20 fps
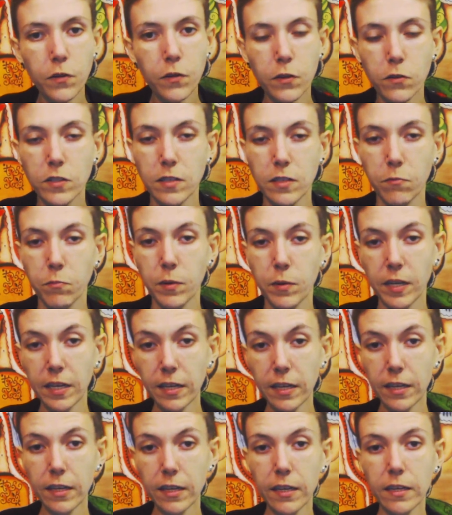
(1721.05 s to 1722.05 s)
feels at
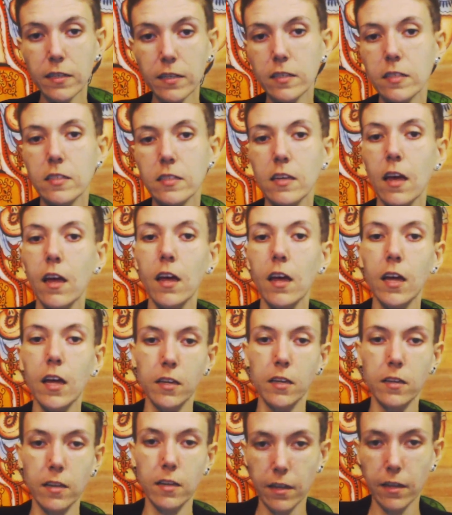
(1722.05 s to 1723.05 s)
peace,
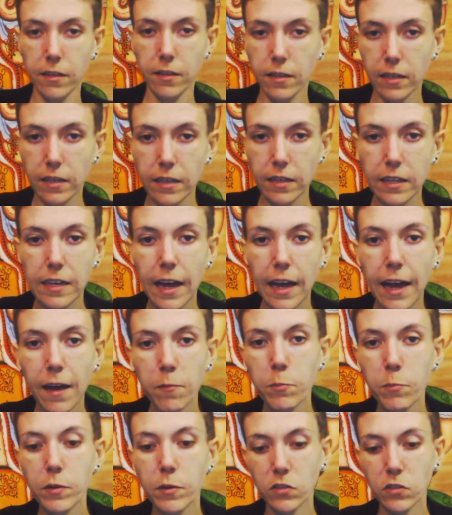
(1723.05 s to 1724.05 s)
nothing can
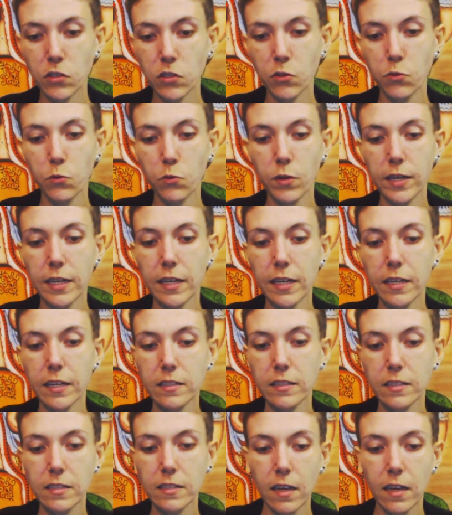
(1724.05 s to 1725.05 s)
happen to
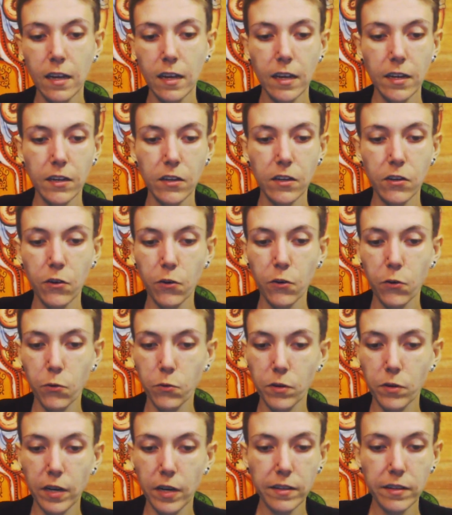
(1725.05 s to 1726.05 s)
it,
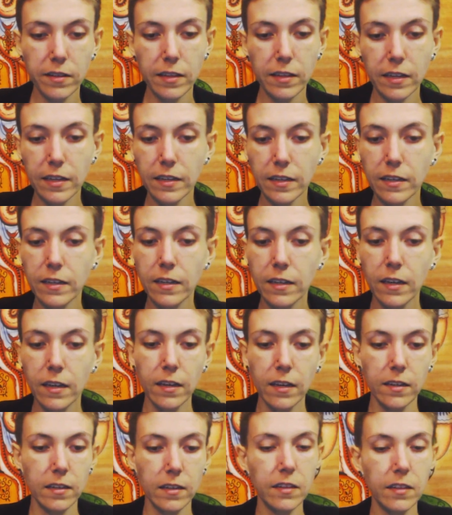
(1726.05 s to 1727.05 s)
nothing
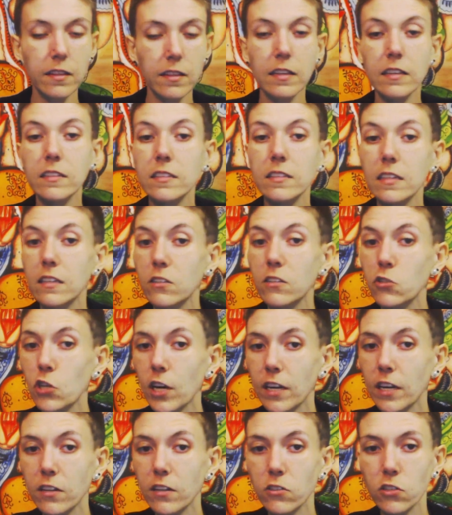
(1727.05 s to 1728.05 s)
is going to
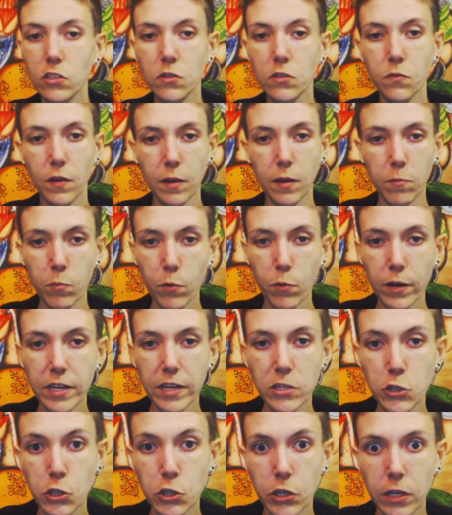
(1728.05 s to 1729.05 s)
change its
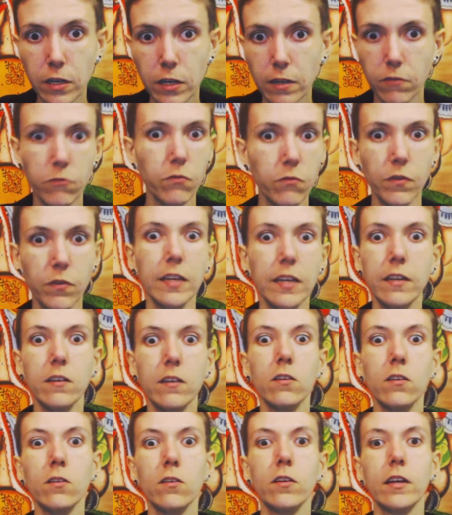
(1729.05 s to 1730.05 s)
vibration, and
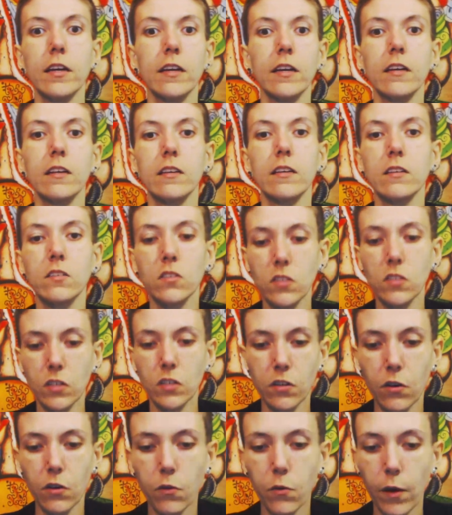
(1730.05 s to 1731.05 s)
fear
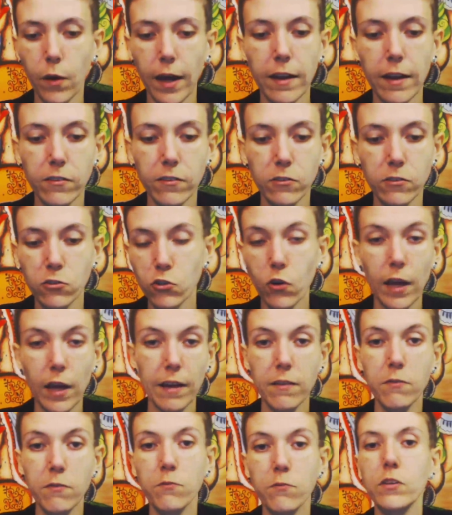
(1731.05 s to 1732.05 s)
is, out of control.
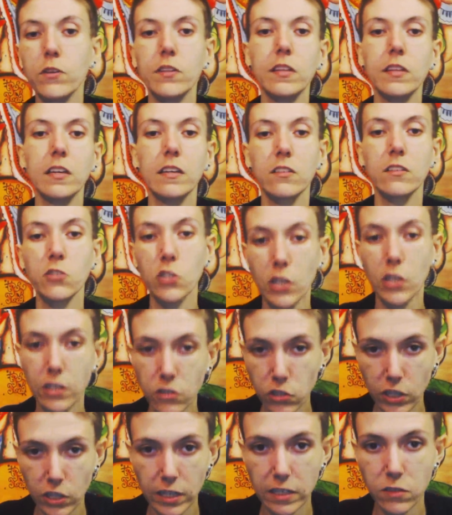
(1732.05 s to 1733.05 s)
Everything is
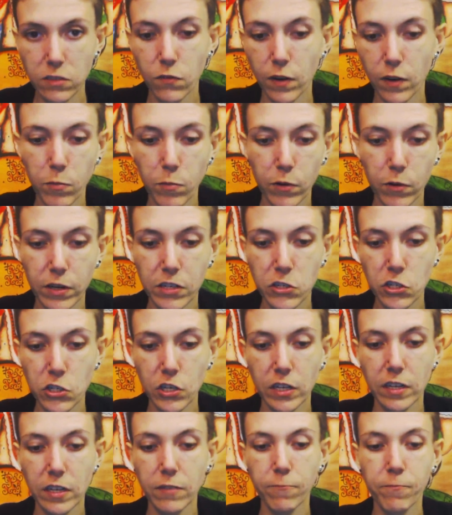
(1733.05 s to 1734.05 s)
changing its
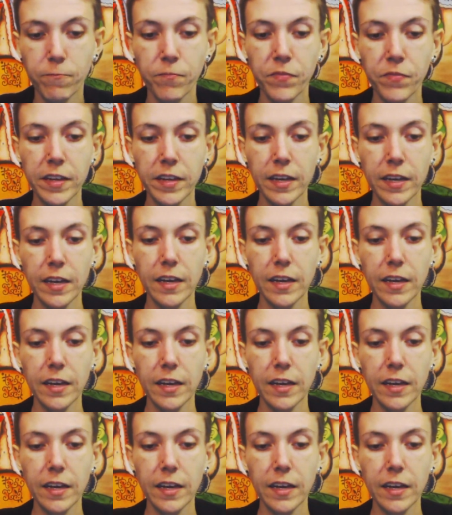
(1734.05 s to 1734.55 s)
vibration